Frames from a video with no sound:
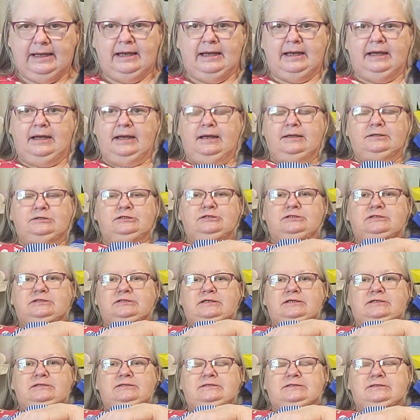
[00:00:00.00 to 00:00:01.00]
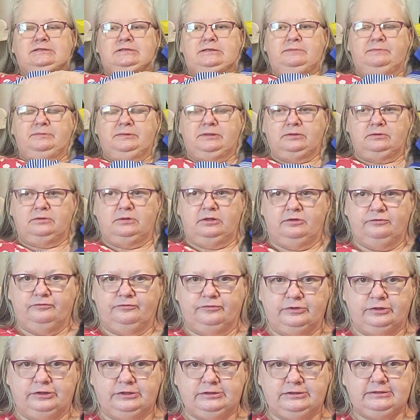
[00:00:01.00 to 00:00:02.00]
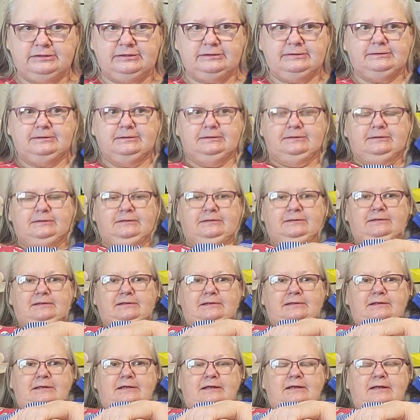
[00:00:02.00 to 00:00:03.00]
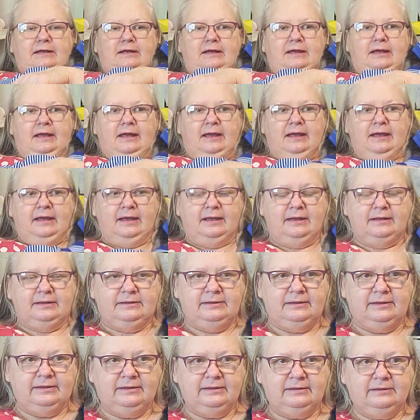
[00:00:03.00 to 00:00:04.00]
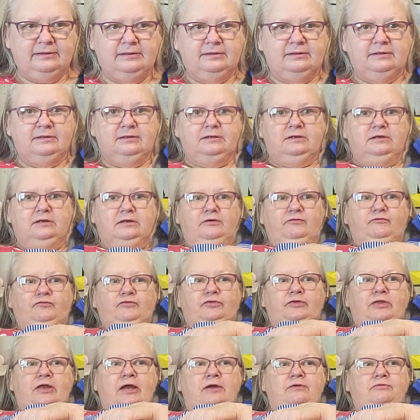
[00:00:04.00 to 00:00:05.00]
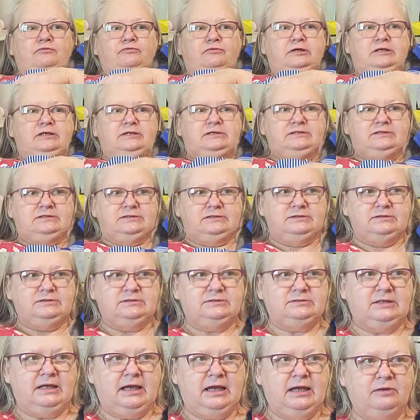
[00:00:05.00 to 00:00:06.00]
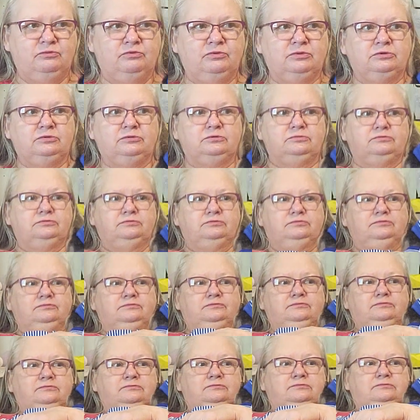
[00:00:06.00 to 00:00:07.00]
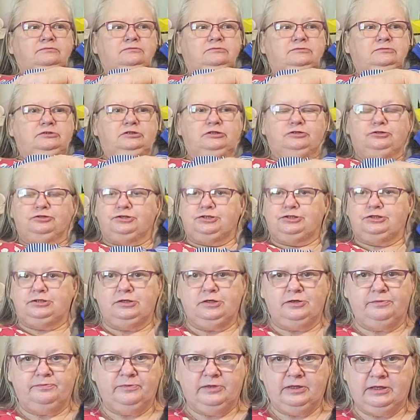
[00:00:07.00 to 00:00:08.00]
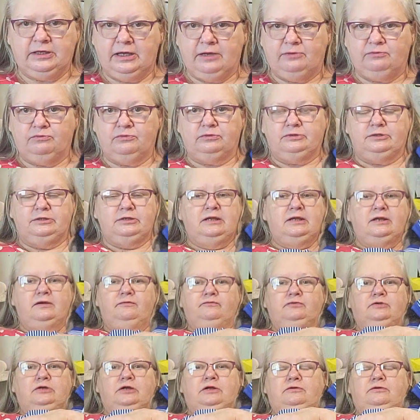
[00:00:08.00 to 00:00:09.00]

I, I just get sentimental over it, and for that reason, I will there's some that I will never